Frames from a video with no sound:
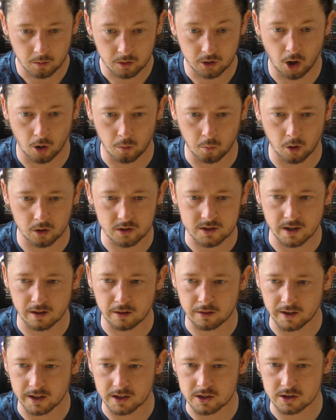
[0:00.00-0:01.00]
not
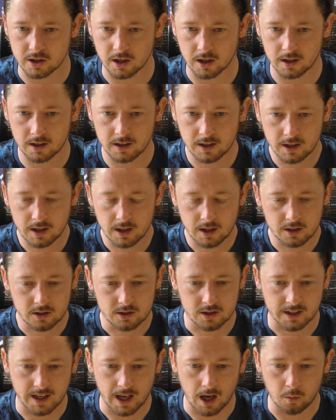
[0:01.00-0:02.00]
wanting things to
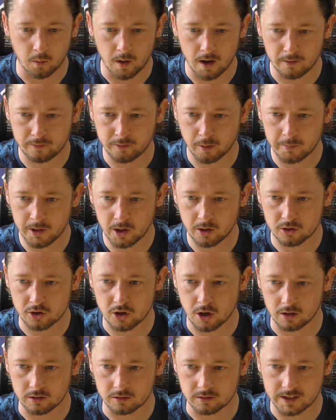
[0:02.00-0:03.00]
get away from you
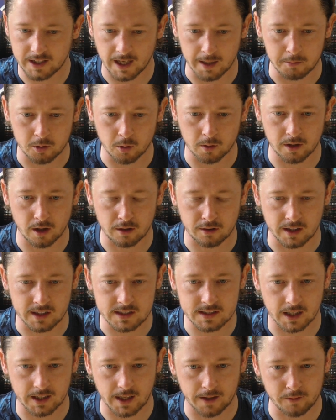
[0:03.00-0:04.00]
and keep doing the
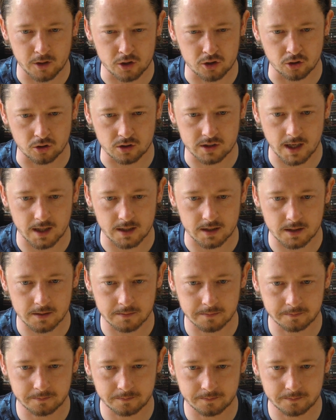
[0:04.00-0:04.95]
things that give you success.